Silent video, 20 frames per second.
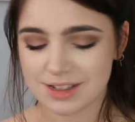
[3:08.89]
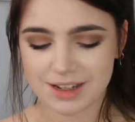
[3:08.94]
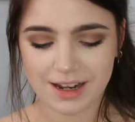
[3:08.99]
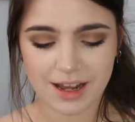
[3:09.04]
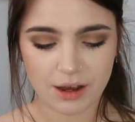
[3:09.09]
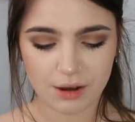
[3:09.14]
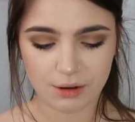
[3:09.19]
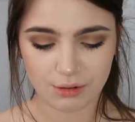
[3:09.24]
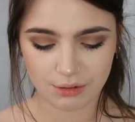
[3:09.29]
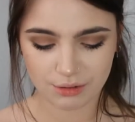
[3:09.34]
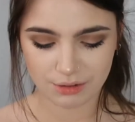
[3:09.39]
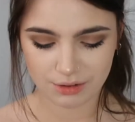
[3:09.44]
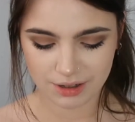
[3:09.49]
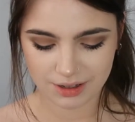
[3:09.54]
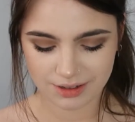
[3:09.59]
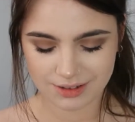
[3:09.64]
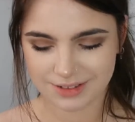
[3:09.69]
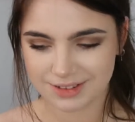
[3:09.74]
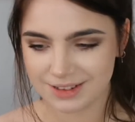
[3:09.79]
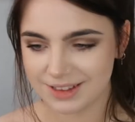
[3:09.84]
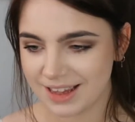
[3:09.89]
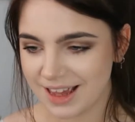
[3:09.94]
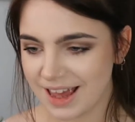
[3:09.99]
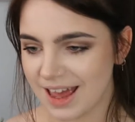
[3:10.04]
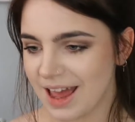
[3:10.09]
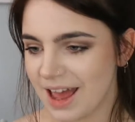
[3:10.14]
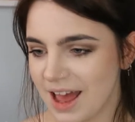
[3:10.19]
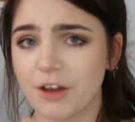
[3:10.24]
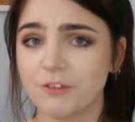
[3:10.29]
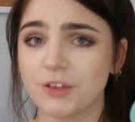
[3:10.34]
Now,
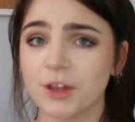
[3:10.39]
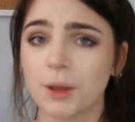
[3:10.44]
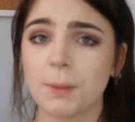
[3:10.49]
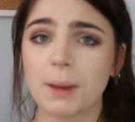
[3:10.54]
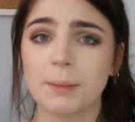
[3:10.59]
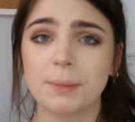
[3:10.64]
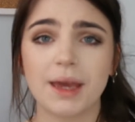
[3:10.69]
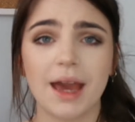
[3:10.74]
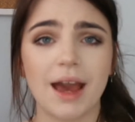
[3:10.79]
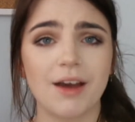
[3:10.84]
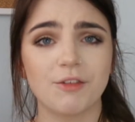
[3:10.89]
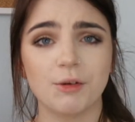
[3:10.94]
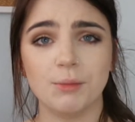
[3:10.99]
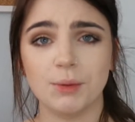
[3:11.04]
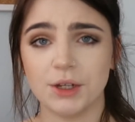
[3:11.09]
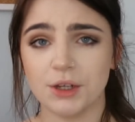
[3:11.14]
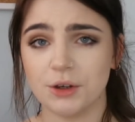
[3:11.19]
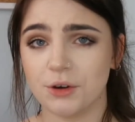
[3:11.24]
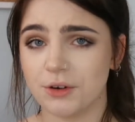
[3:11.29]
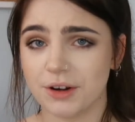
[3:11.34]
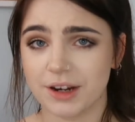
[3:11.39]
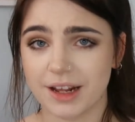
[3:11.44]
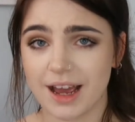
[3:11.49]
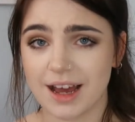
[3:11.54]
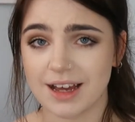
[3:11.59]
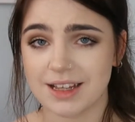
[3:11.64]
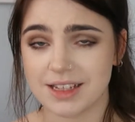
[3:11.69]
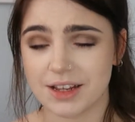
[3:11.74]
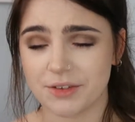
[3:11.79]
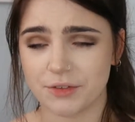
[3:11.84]
I feel like maybe everybody already
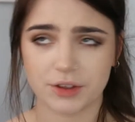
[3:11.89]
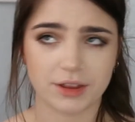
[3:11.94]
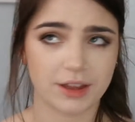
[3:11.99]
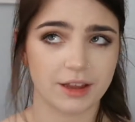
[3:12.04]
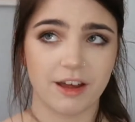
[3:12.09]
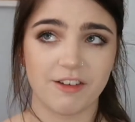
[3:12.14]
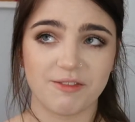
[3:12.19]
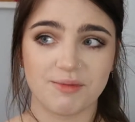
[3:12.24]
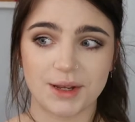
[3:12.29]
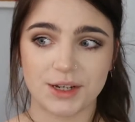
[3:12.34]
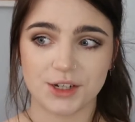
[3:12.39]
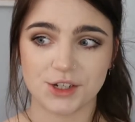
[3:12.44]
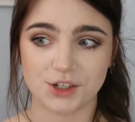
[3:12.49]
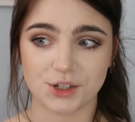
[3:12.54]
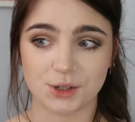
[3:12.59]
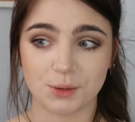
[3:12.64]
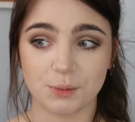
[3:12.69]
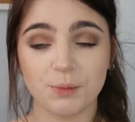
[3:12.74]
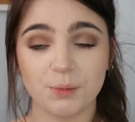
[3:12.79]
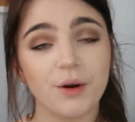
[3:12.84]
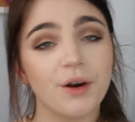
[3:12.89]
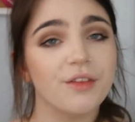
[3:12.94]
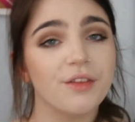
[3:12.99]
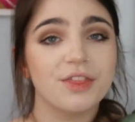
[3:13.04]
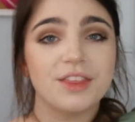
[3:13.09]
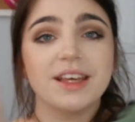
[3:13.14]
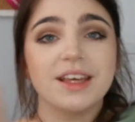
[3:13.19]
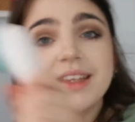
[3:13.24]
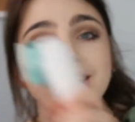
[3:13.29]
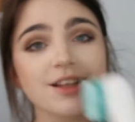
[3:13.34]
has everything I've mentioned, but
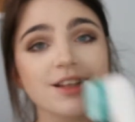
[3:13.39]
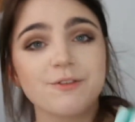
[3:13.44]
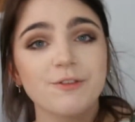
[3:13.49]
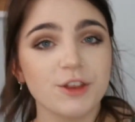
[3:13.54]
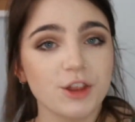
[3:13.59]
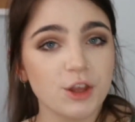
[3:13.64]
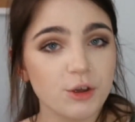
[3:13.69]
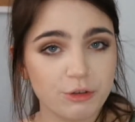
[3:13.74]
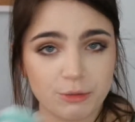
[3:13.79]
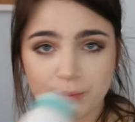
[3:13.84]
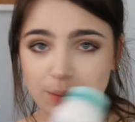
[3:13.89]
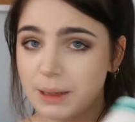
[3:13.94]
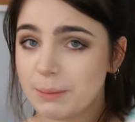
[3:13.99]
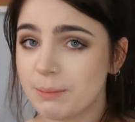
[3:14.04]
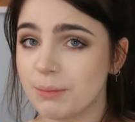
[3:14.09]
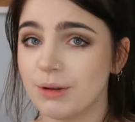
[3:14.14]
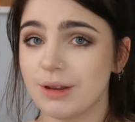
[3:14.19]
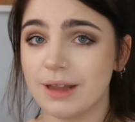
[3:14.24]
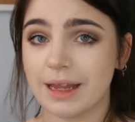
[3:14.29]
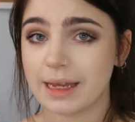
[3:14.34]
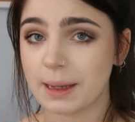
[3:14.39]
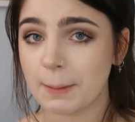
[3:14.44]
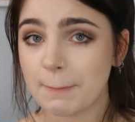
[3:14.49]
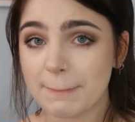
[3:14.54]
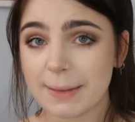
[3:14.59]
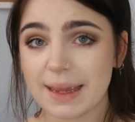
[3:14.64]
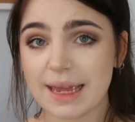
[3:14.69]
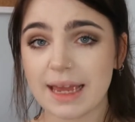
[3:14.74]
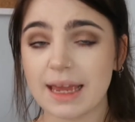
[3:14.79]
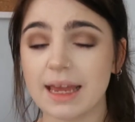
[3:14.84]
this is for those people like
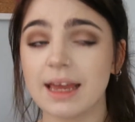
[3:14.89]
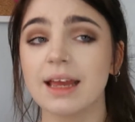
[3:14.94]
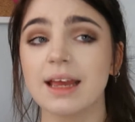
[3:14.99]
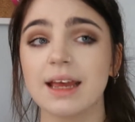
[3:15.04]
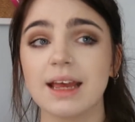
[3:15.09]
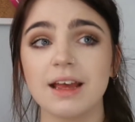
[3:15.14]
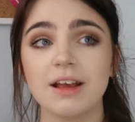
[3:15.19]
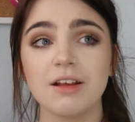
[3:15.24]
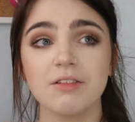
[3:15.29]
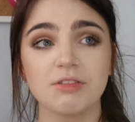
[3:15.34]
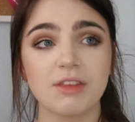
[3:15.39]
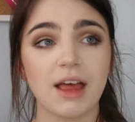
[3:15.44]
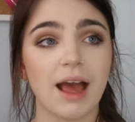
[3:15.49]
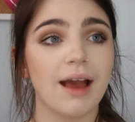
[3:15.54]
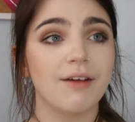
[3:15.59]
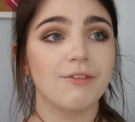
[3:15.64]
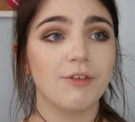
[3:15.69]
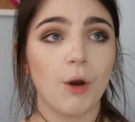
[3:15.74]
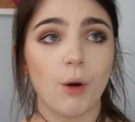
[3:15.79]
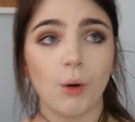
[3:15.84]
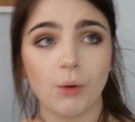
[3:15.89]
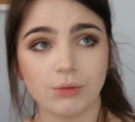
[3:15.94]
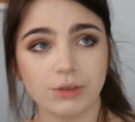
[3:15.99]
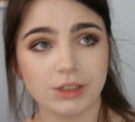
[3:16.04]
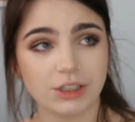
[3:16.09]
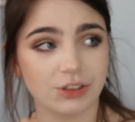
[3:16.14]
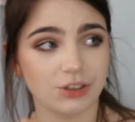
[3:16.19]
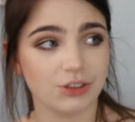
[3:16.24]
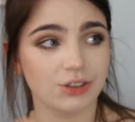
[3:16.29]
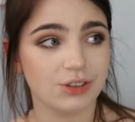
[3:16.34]
me that have
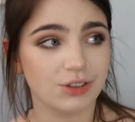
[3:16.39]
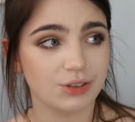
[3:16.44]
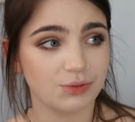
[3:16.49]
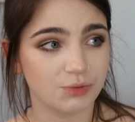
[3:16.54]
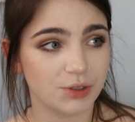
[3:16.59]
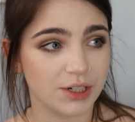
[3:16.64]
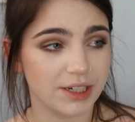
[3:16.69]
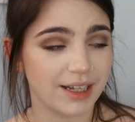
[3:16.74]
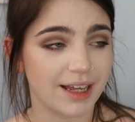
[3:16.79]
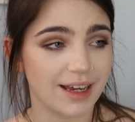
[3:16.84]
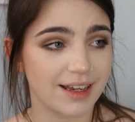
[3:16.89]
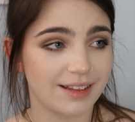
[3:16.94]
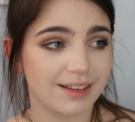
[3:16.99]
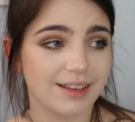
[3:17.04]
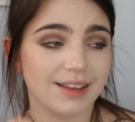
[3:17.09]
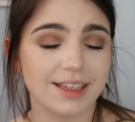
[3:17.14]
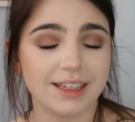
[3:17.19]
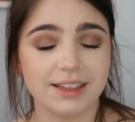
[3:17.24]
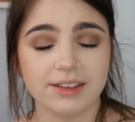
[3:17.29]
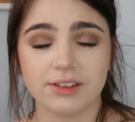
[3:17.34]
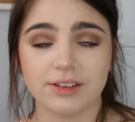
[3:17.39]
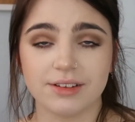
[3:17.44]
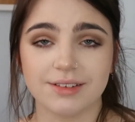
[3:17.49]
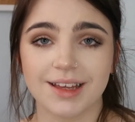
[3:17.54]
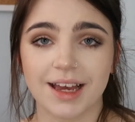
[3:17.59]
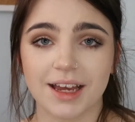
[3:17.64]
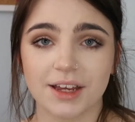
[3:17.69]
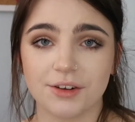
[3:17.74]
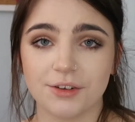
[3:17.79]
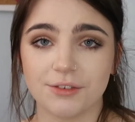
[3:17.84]
only just realised these are
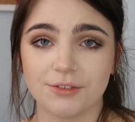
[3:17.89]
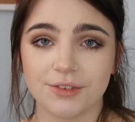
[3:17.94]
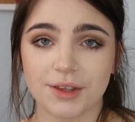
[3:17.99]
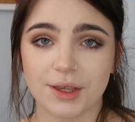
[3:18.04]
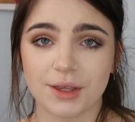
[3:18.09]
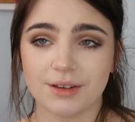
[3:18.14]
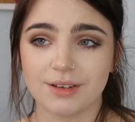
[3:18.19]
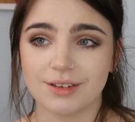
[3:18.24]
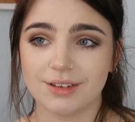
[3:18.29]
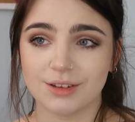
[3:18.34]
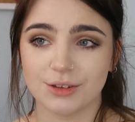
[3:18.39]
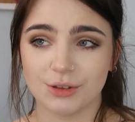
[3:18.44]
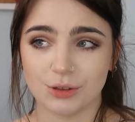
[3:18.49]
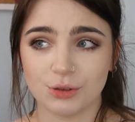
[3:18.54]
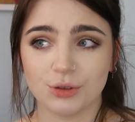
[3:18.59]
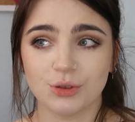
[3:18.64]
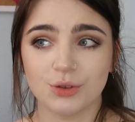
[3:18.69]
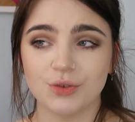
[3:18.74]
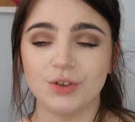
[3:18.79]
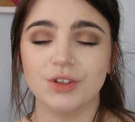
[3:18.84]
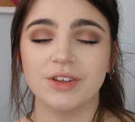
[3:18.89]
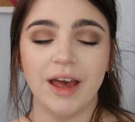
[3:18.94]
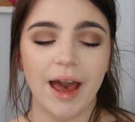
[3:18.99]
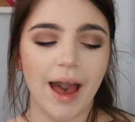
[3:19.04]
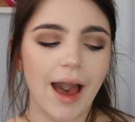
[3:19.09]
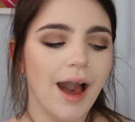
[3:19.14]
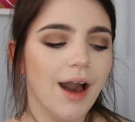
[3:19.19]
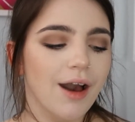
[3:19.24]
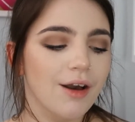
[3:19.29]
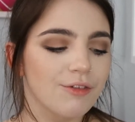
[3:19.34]
kind of useful to
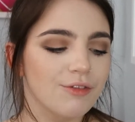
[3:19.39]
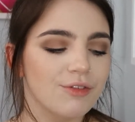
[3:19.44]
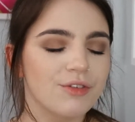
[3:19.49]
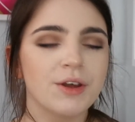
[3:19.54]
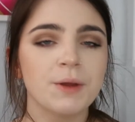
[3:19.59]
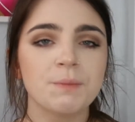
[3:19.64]
have.